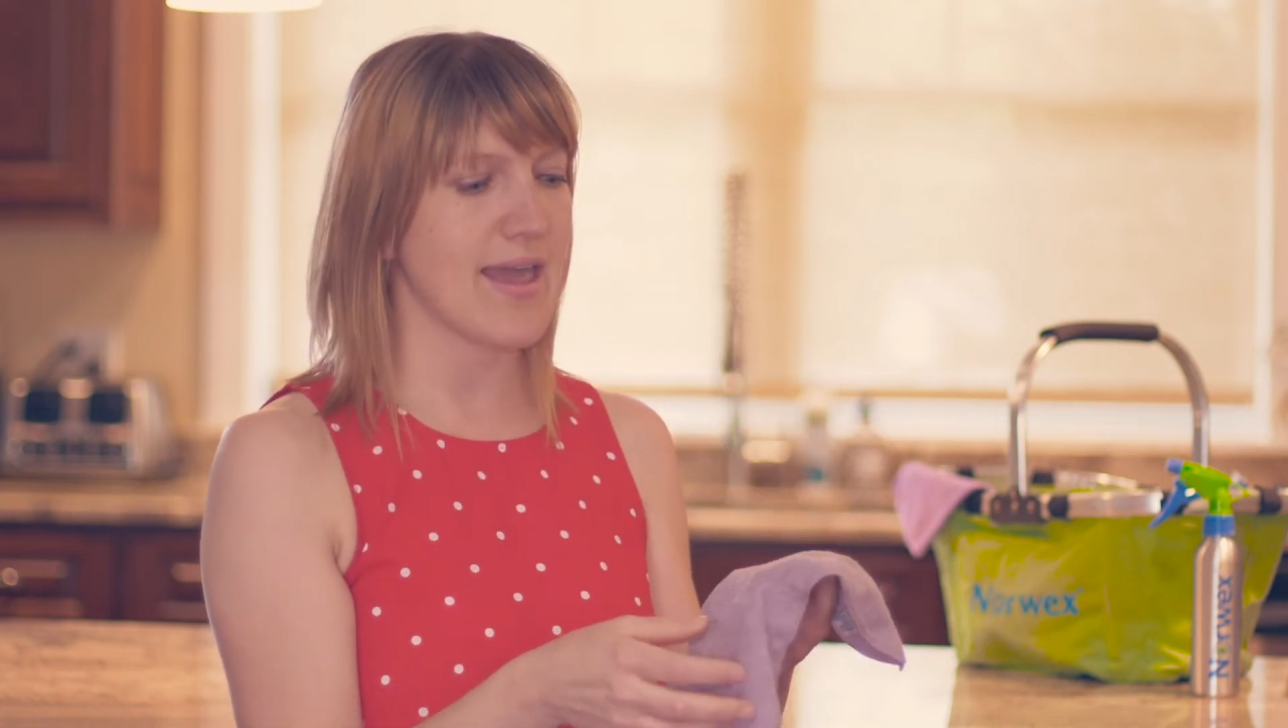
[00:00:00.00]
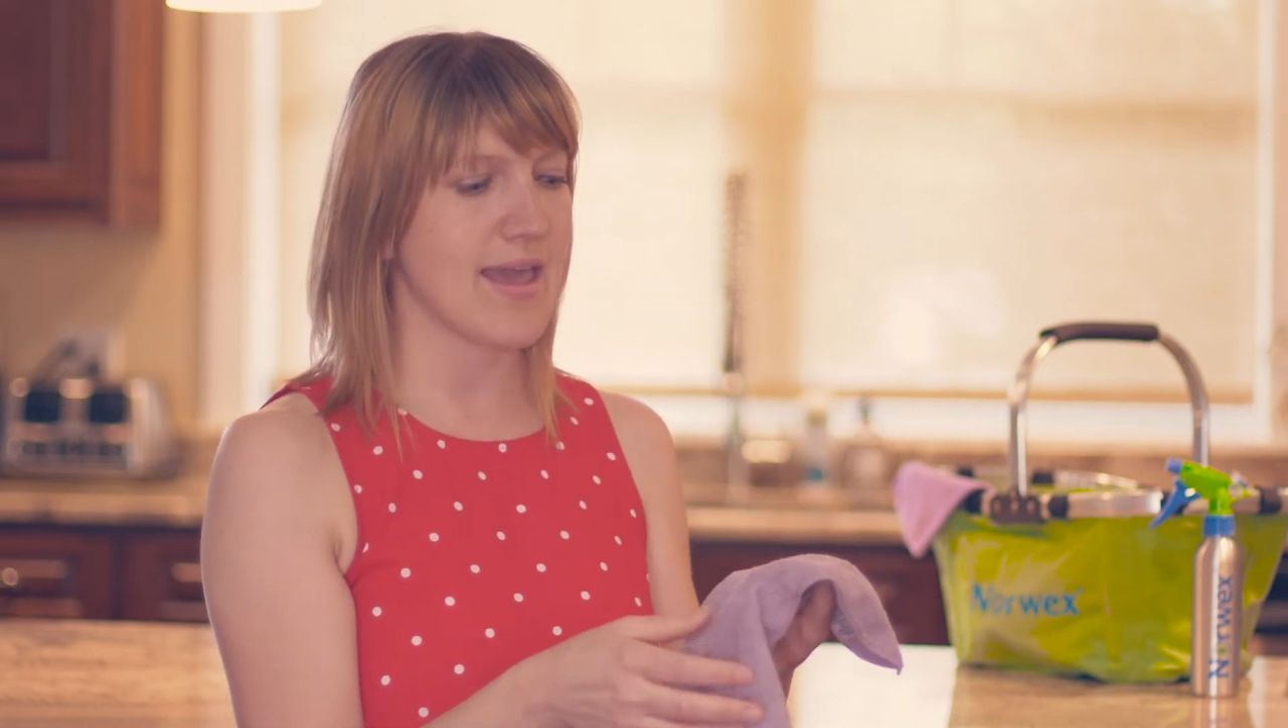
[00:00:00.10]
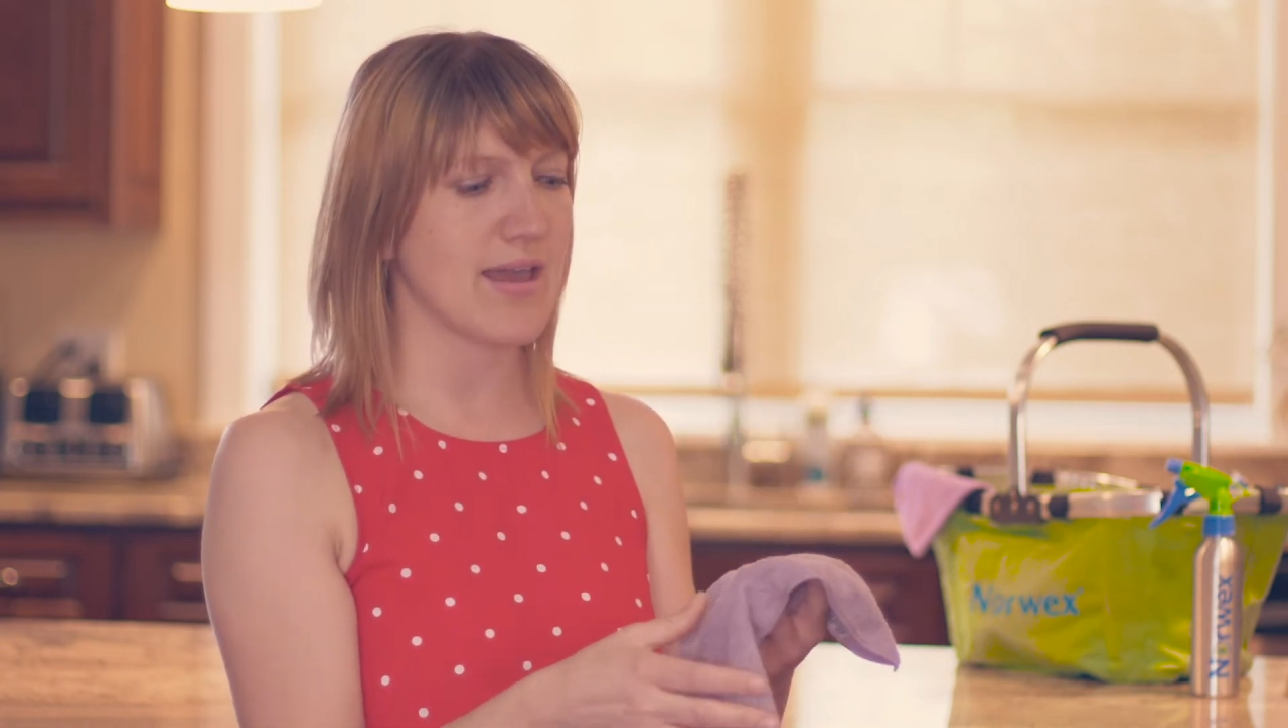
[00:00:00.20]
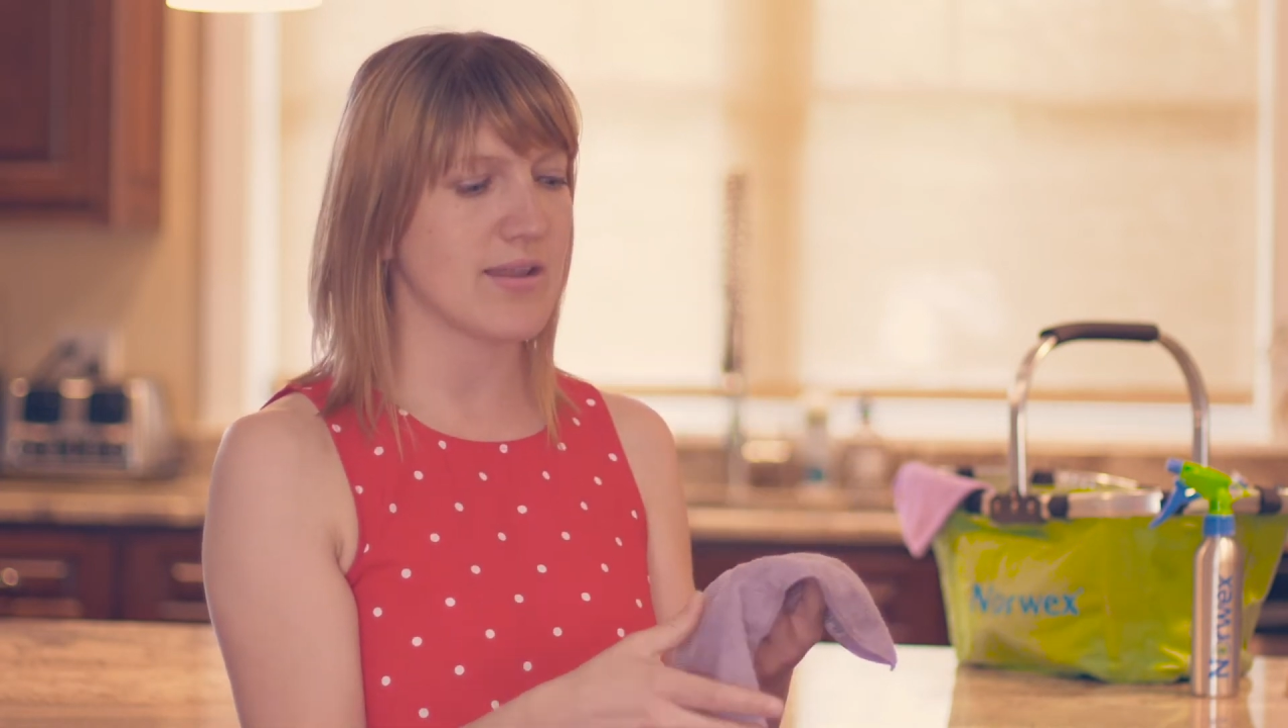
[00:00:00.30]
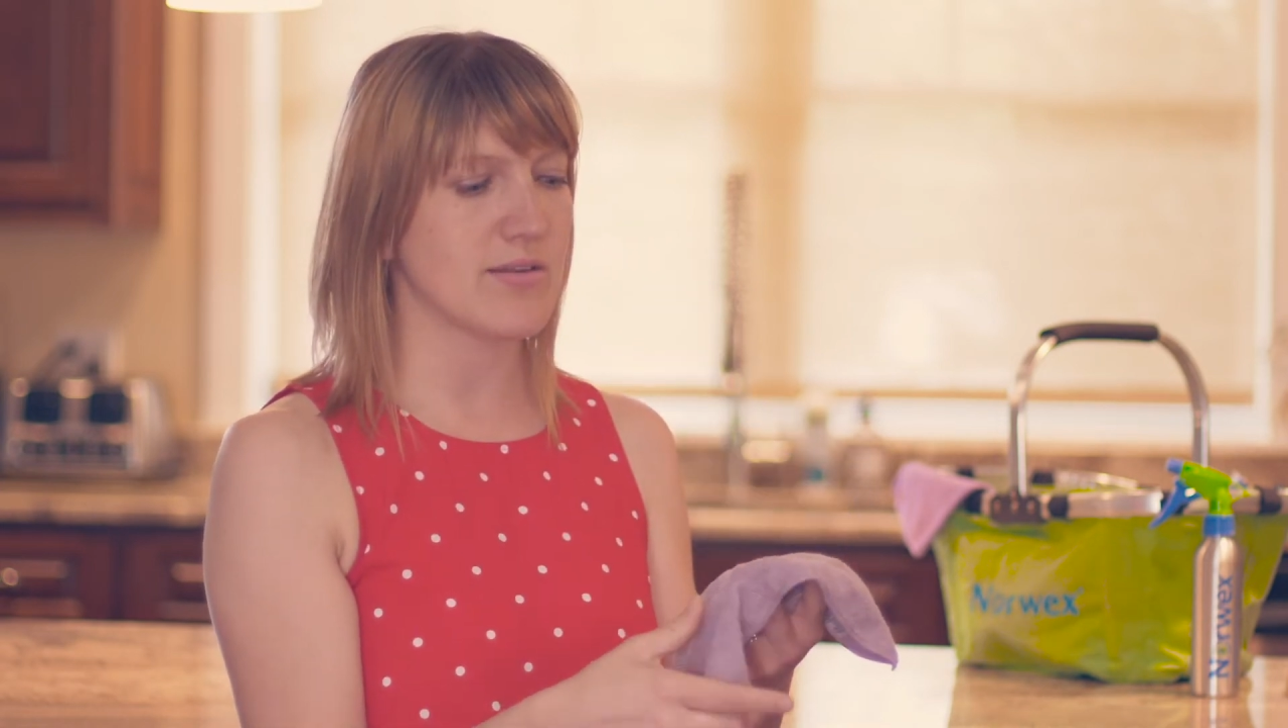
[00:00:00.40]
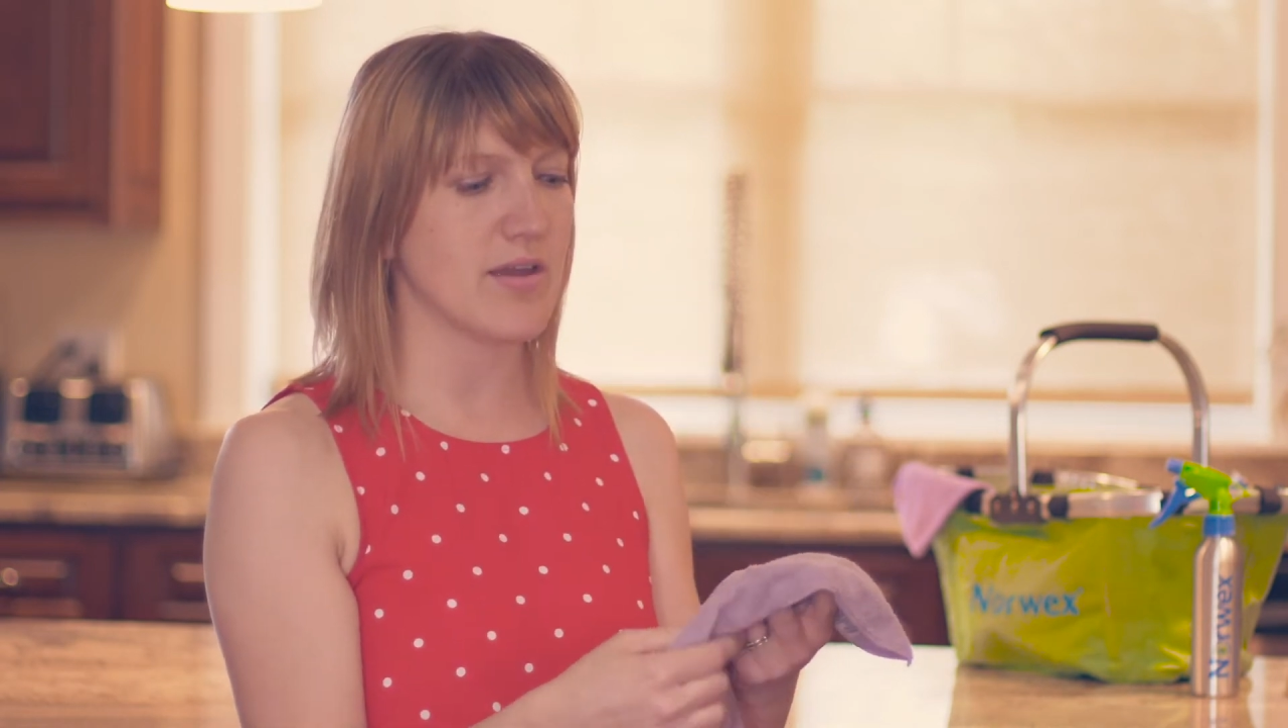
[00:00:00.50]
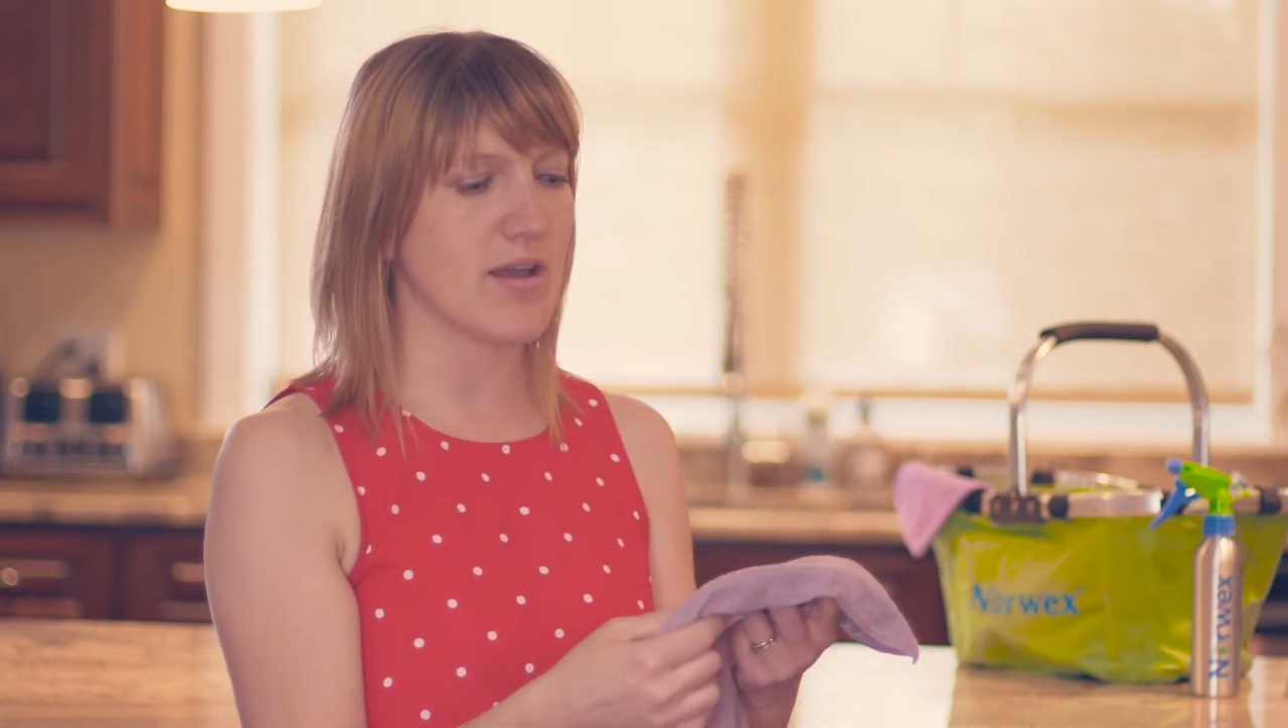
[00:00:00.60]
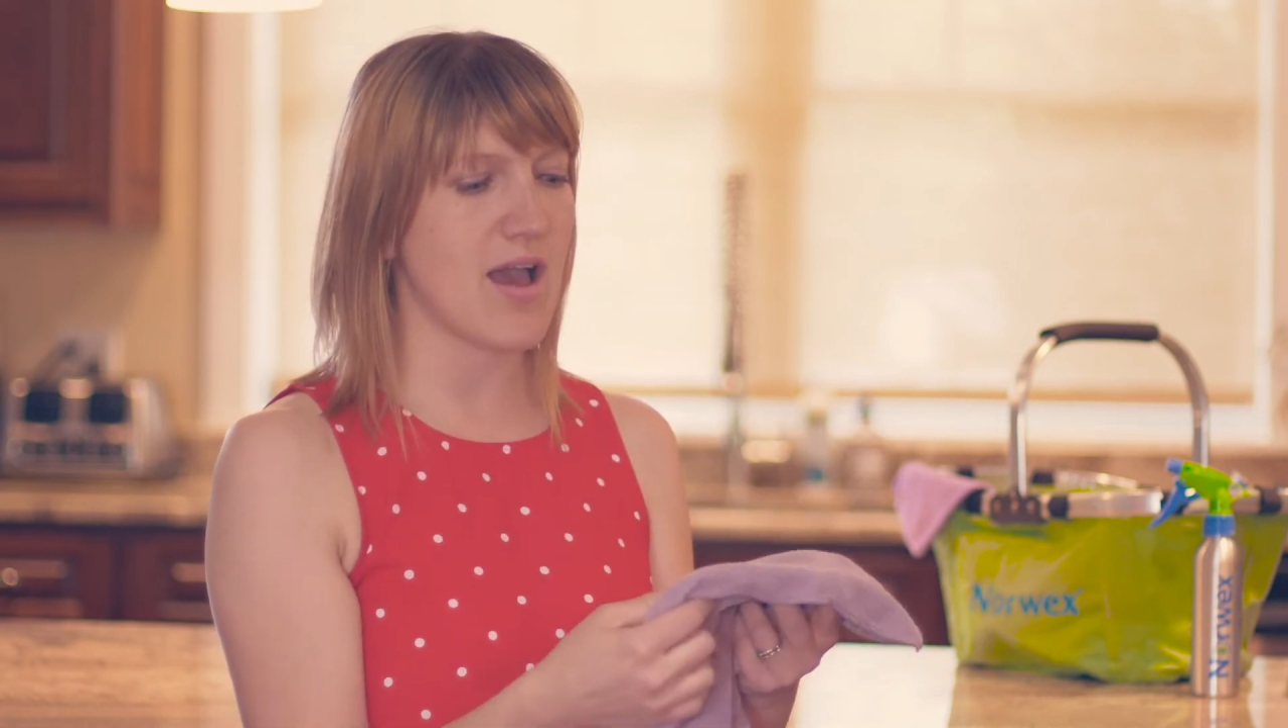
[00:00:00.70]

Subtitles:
And